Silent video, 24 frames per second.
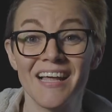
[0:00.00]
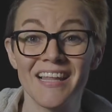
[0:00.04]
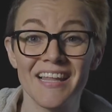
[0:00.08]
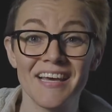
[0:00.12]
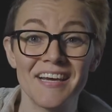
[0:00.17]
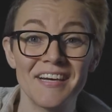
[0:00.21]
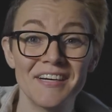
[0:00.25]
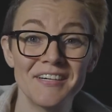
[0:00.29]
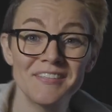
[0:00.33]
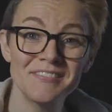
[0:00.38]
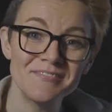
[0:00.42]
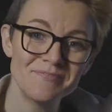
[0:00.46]

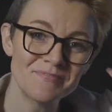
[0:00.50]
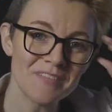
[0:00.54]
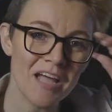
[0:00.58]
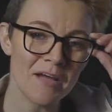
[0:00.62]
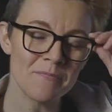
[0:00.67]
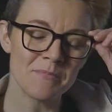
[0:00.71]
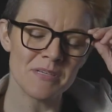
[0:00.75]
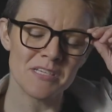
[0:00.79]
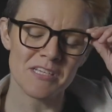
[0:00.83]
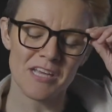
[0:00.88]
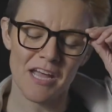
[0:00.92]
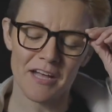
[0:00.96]
Hello,
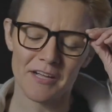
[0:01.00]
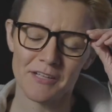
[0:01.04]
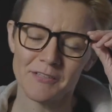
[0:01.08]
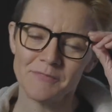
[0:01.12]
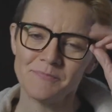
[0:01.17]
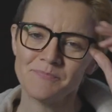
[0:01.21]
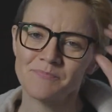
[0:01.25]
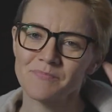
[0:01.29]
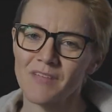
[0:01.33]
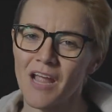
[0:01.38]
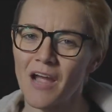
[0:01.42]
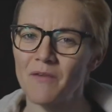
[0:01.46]
I'm Michelle.
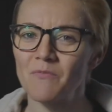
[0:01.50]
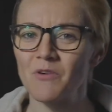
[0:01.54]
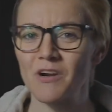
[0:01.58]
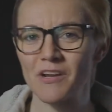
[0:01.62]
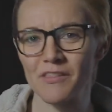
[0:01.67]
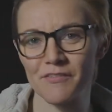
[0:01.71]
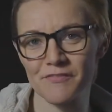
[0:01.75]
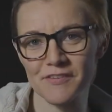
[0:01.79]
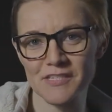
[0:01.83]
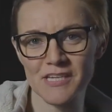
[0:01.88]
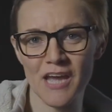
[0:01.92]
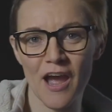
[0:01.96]
I'm one
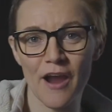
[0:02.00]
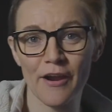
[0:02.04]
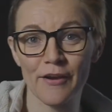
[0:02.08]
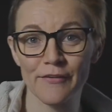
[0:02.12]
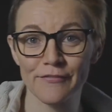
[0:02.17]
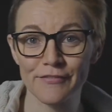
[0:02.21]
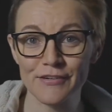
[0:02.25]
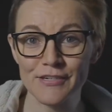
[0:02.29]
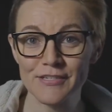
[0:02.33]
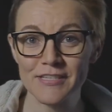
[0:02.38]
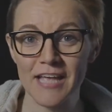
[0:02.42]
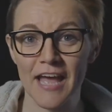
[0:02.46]
of the
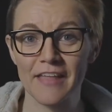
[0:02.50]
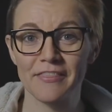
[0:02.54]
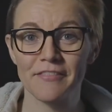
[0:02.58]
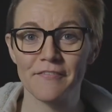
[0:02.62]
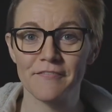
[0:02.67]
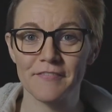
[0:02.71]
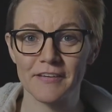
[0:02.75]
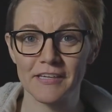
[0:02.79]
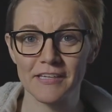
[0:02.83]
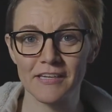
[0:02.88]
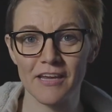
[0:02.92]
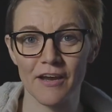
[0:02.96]
photographers at the
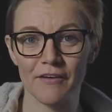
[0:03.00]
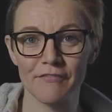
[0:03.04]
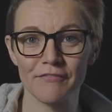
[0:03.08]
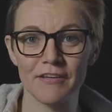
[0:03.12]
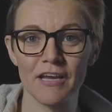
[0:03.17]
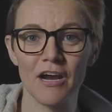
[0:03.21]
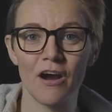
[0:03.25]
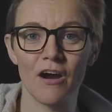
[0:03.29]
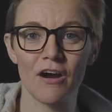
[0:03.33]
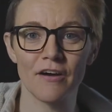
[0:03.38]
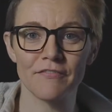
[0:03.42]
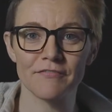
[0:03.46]

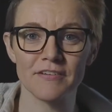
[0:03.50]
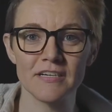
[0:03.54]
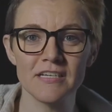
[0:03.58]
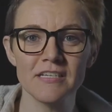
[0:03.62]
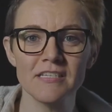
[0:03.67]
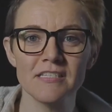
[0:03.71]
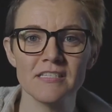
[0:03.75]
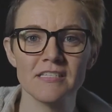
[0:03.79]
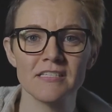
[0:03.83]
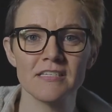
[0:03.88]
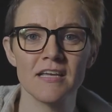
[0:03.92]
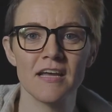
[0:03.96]
Philadelphia
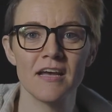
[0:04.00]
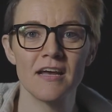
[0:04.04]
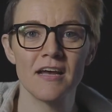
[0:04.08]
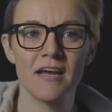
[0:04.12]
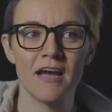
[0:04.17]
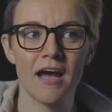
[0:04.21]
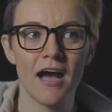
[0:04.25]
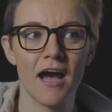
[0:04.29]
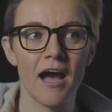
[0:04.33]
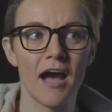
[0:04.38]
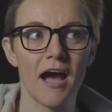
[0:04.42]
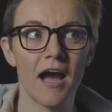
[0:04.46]
office.
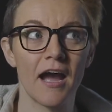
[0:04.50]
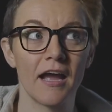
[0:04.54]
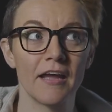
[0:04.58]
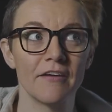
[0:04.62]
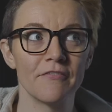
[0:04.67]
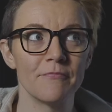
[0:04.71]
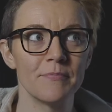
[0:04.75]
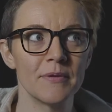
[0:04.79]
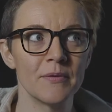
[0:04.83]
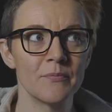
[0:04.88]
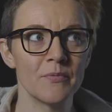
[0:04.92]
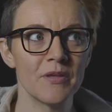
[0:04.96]
I
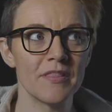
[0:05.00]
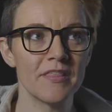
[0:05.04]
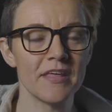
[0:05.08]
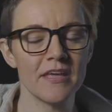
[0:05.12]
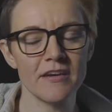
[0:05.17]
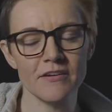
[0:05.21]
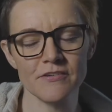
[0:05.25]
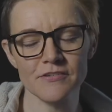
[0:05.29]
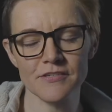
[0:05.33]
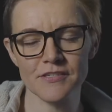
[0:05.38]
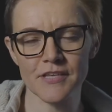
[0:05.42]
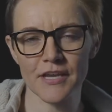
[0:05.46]
have been with
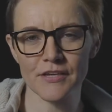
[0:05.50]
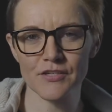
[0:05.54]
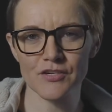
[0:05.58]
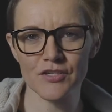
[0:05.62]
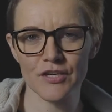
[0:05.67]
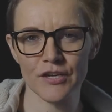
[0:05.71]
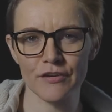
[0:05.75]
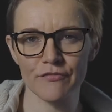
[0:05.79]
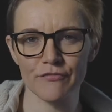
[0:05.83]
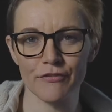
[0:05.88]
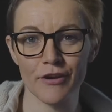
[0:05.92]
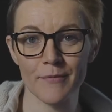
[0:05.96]

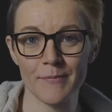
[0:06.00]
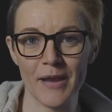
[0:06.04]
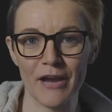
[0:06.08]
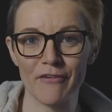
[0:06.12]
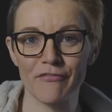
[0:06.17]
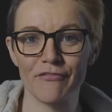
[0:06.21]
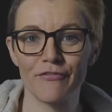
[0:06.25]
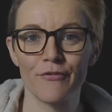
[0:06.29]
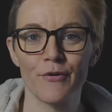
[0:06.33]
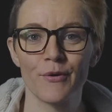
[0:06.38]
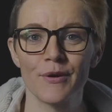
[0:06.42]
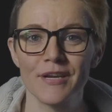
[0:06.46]
Intersection for about
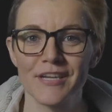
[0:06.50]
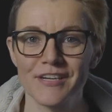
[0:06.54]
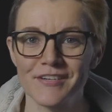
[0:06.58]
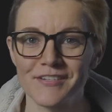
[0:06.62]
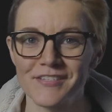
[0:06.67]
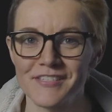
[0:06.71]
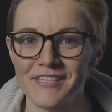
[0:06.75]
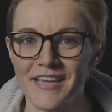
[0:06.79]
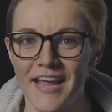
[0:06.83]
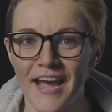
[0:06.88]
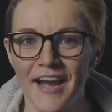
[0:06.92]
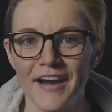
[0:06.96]
4
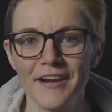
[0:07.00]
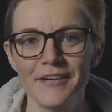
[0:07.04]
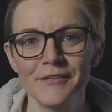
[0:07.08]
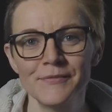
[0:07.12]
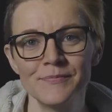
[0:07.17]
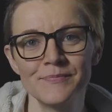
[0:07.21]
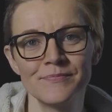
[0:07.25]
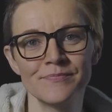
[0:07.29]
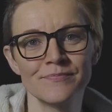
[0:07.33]
years now.